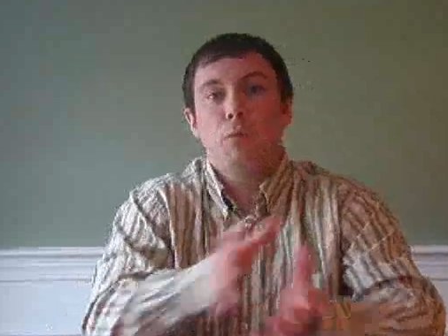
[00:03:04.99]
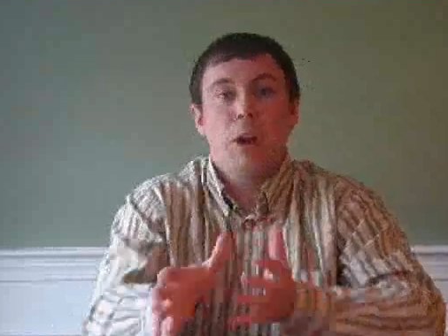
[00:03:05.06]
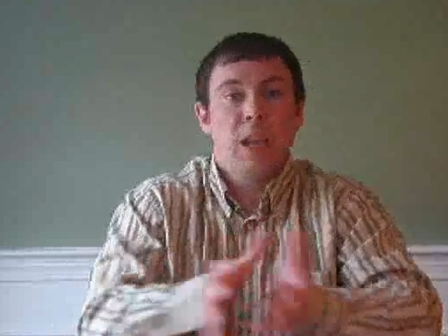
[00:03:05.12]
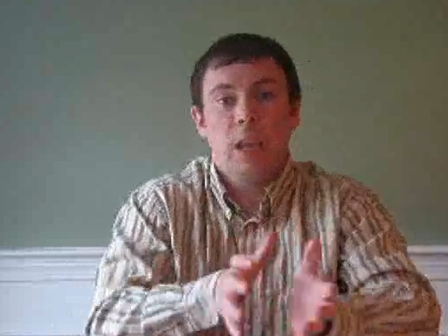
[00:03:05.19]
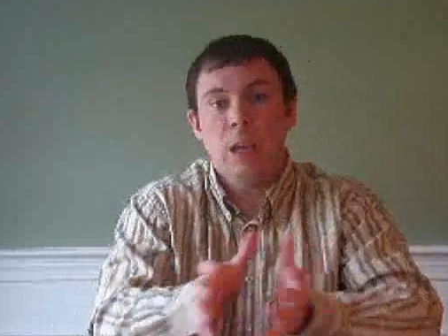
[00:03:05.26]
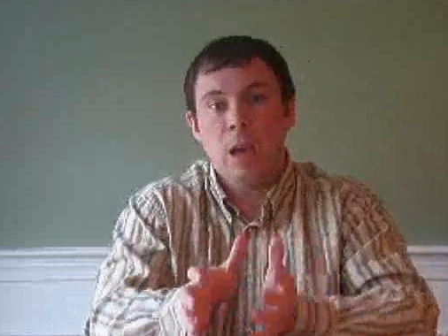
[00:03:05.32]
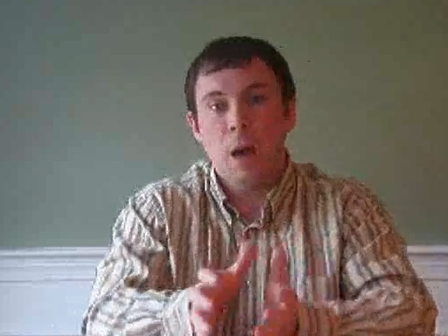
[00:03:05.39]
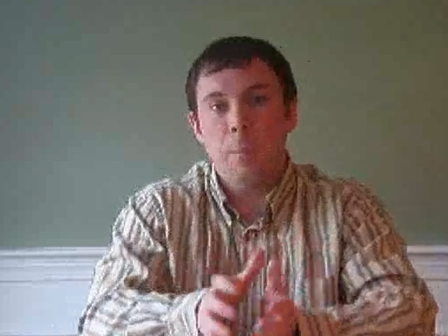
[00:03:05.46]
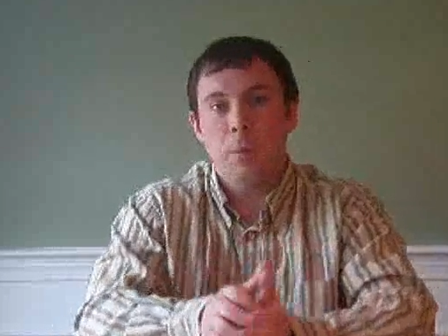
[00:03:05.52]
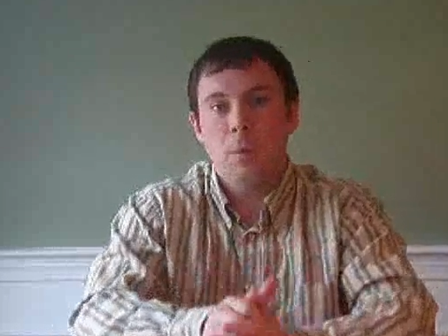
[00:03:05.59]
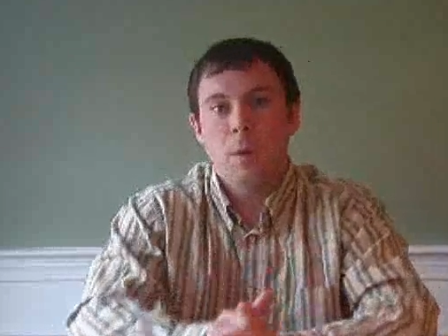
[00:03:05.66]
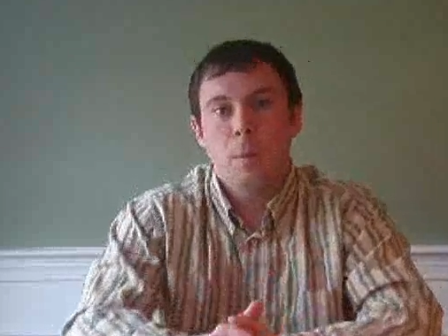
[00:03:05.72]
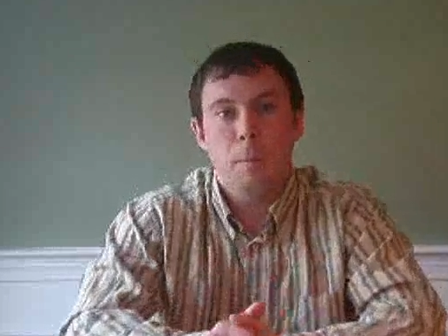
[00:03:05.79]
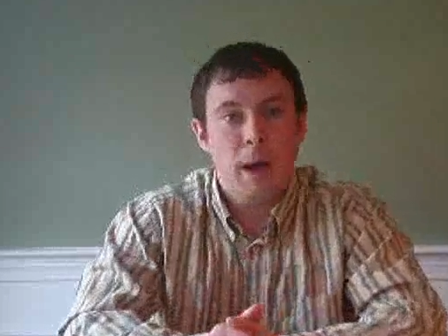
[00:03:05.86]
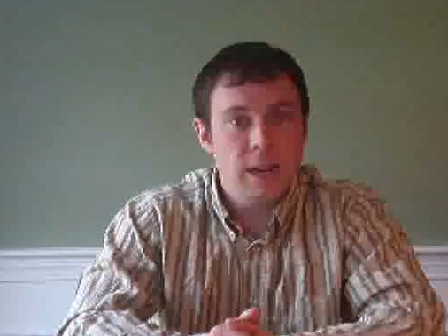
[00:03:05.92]
breaking
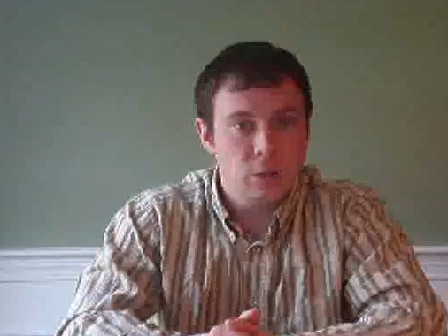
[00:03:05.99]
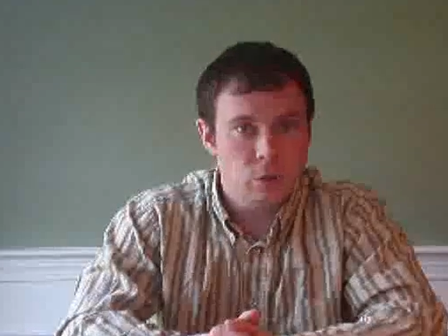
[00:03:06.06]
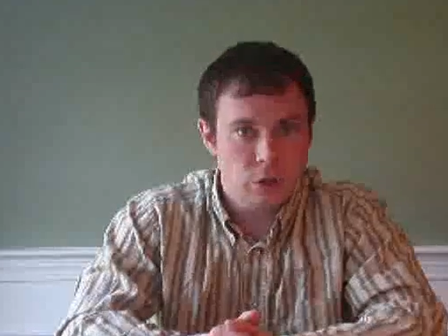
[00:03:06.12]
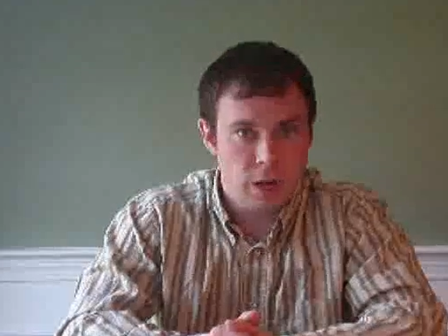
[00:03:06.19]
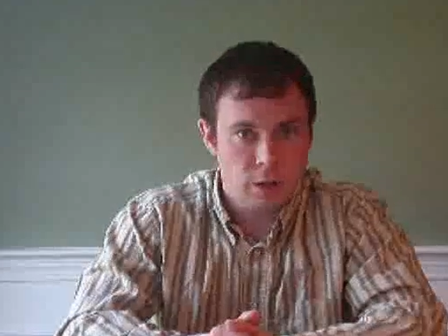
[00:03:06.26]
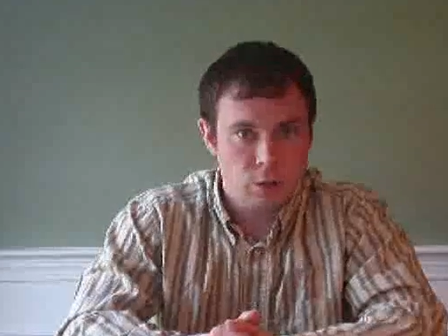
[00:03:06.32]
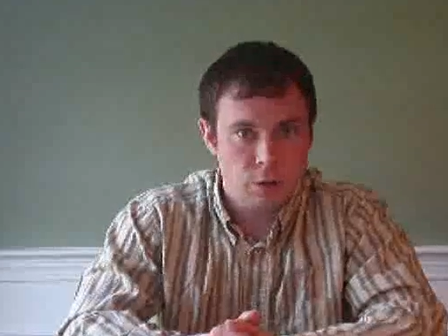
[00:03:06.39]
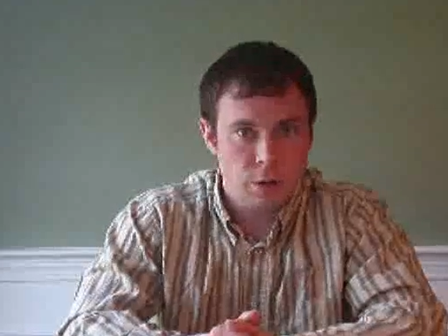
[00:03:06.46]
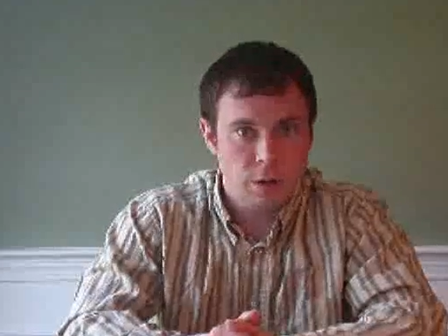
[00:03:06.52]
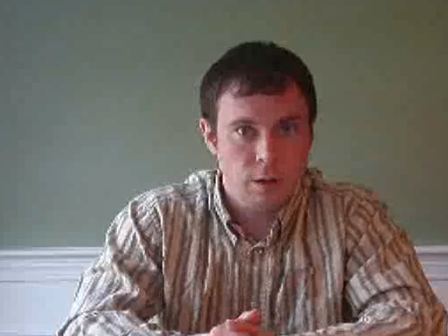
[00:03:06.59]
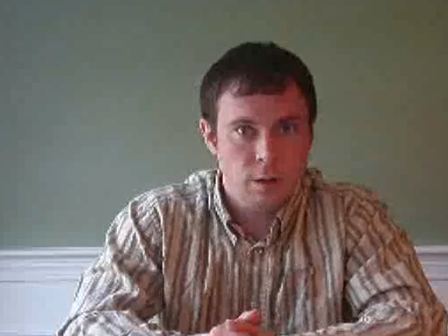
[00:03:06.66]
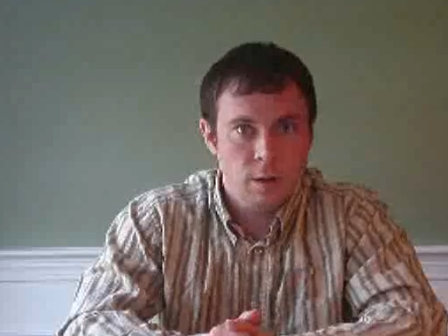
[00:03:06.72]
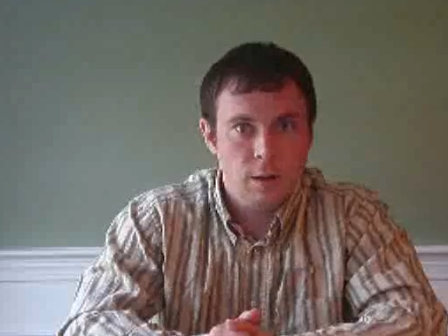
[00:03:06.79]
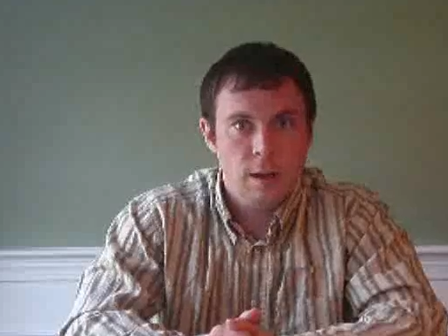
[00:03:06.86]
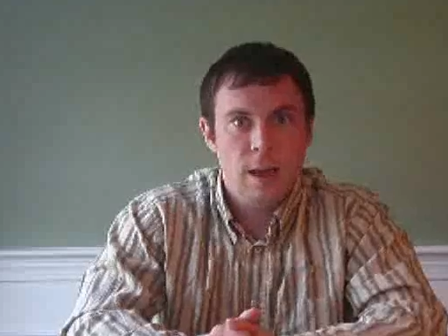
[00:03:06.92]
up my trajectory.